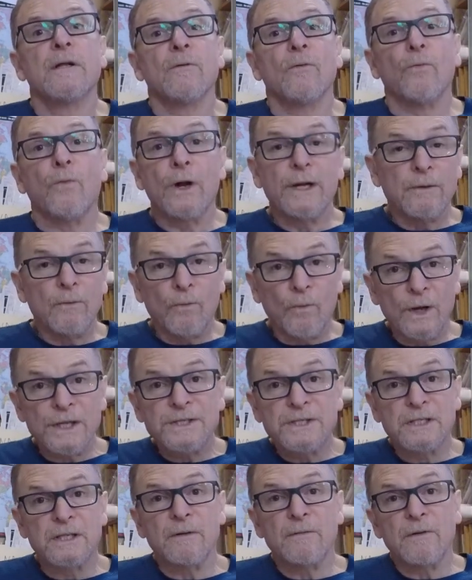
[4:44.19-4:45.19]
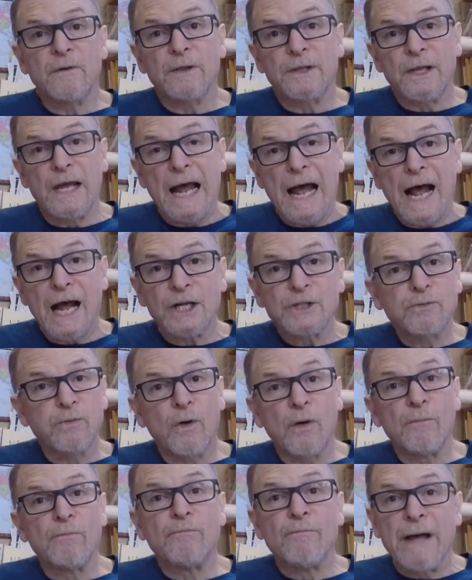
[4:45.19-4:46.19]
what, what's the, the
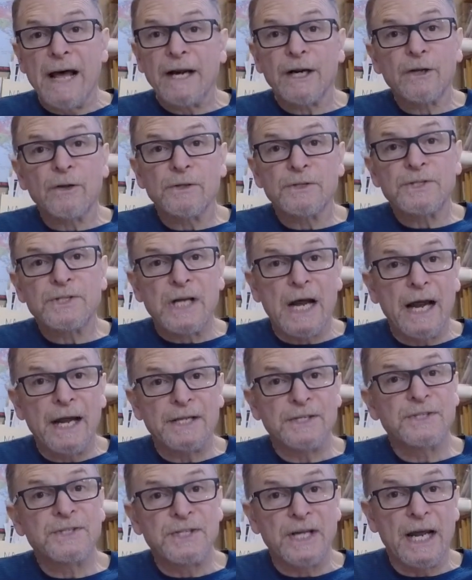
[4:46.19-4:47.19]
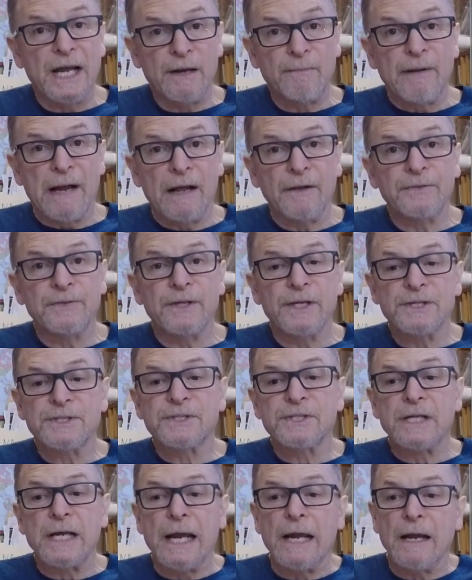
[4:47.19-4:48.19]
actual medical science say about
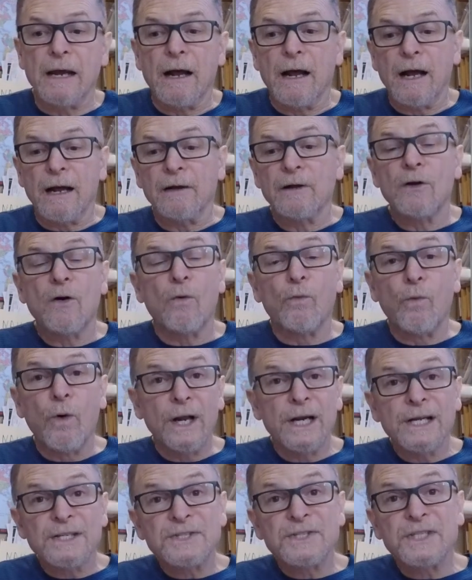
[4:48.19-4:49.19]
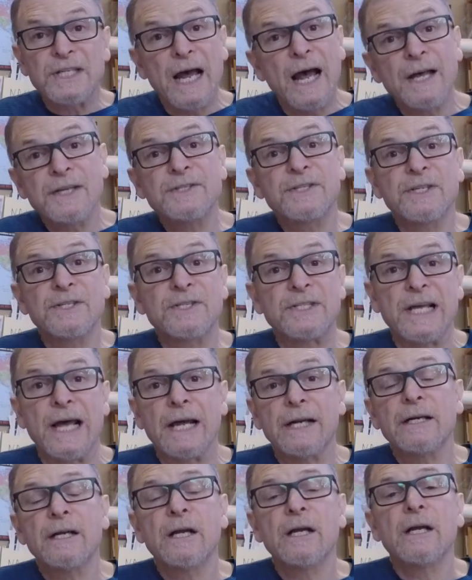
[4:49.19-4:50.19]
this? Uh, what it says is
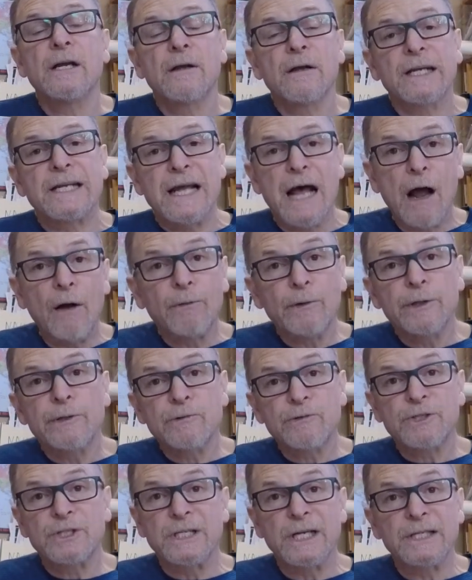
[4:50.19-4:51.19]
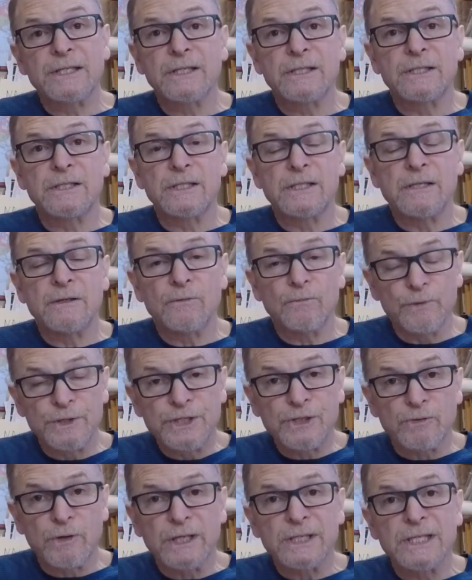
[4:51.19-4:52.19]
that calorie-restricted
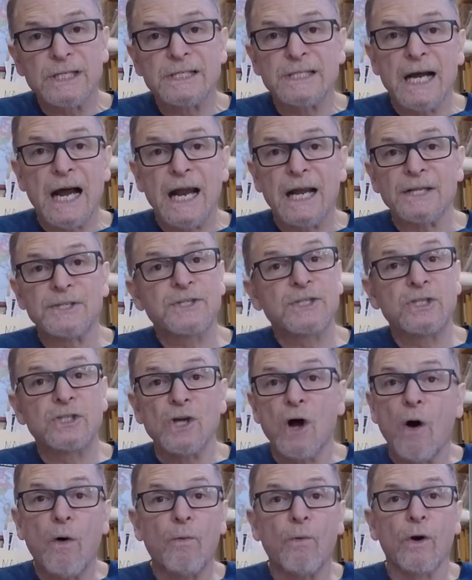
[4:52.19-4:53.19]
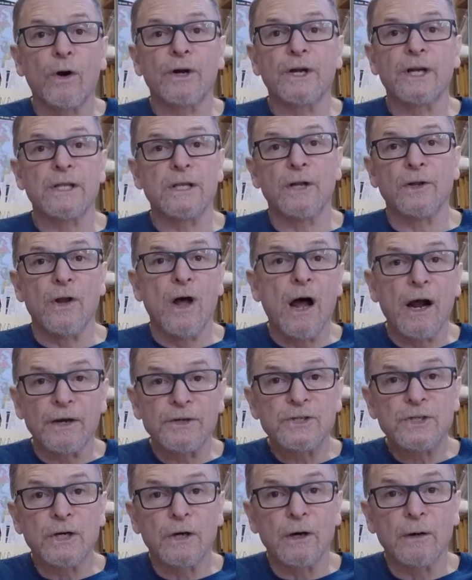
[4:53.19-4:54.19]
restricted diets don't work in the
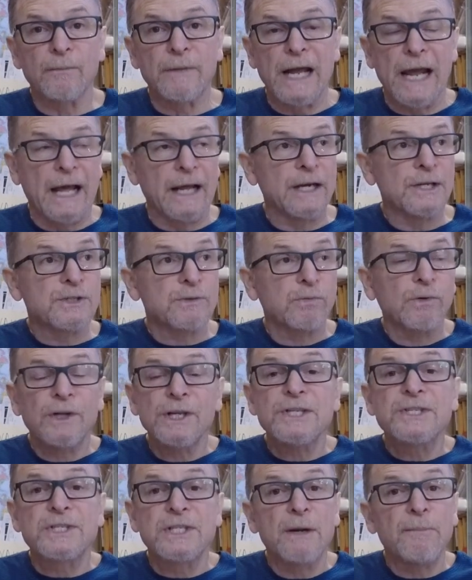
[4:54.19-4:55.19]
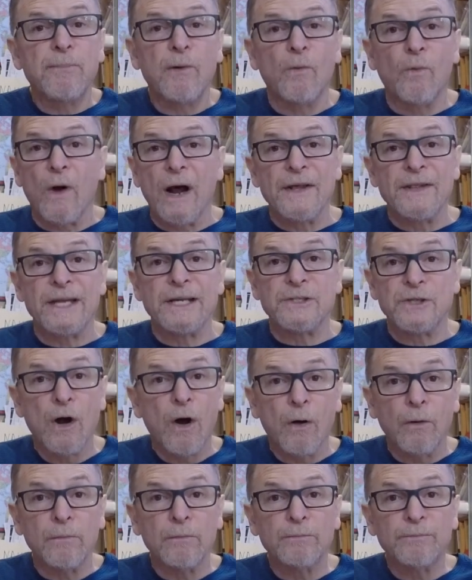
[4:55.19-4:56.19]
long term, and it's really simple why they
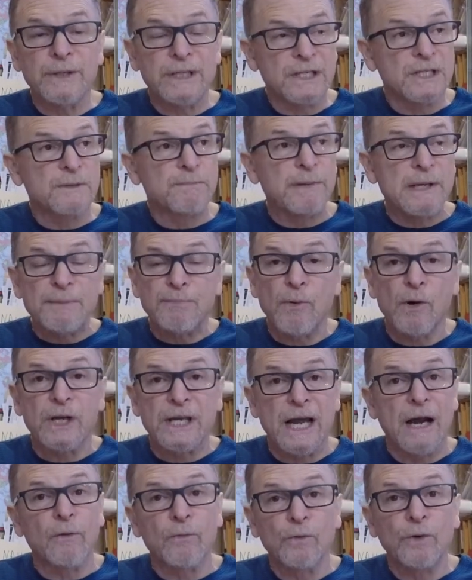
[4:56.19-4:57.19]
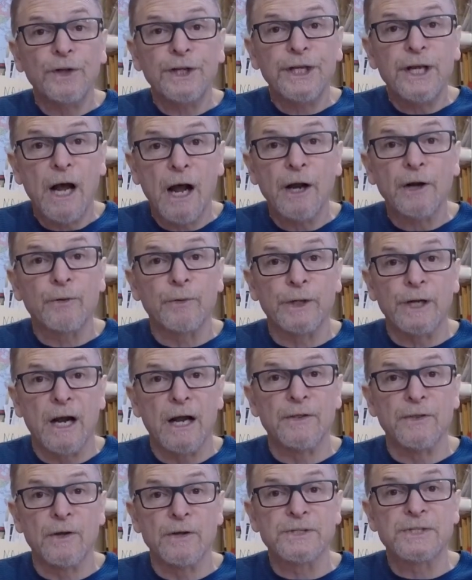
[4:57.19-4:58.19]
don't, because people get really hungry
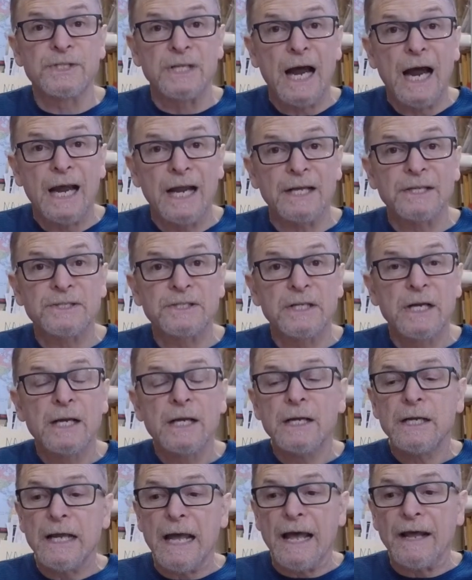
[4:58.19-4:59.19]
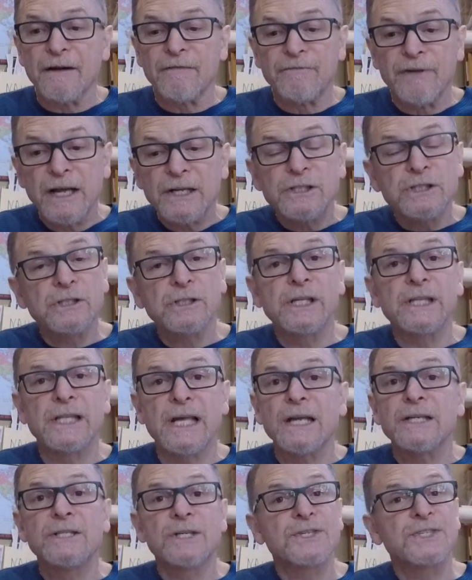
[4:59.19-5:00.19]
on those diets and eventually
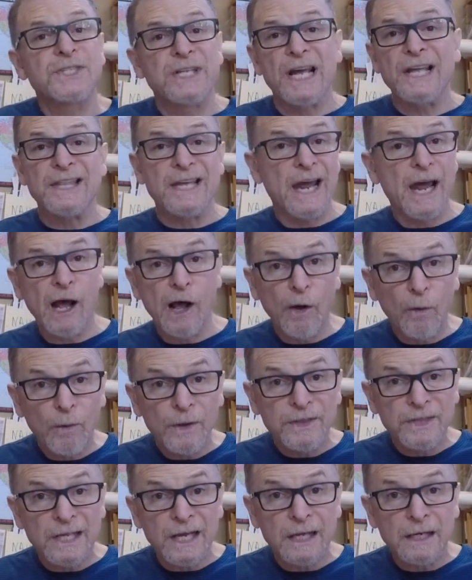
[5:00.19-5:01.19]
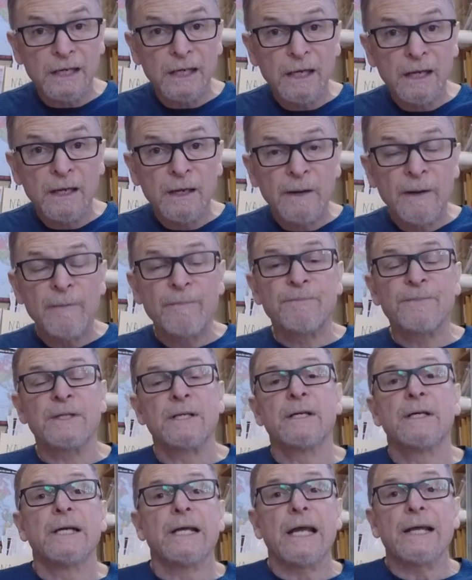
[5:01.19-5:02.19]
they just say the hell with it
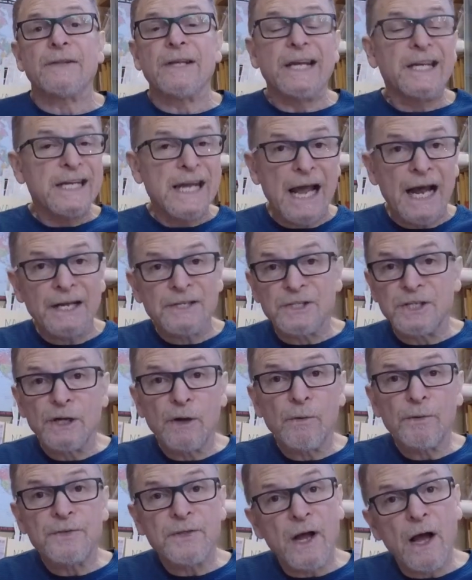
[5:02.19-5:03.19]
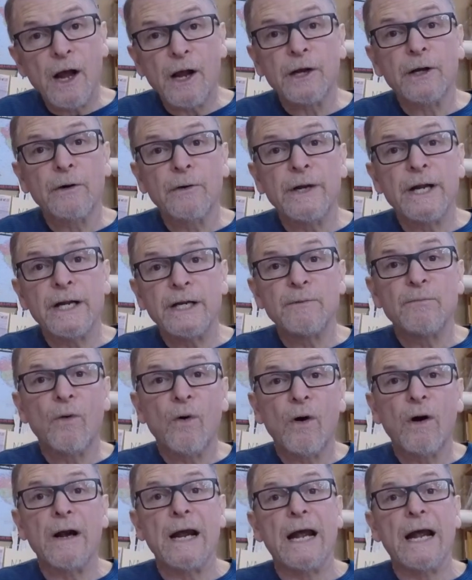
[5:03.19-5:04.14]
They can't deal with the hunger anymore,